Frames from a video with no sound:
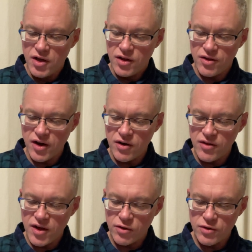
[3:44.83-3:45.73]
there
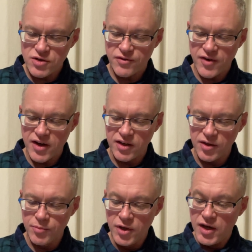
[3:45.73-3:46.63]
they crucified
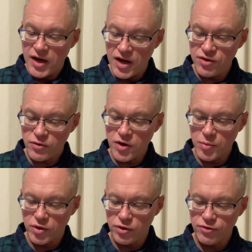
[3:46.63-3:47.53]
him and the
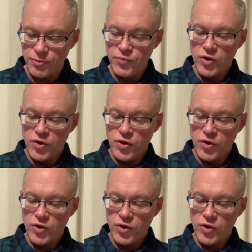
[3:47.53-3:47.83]
criminals,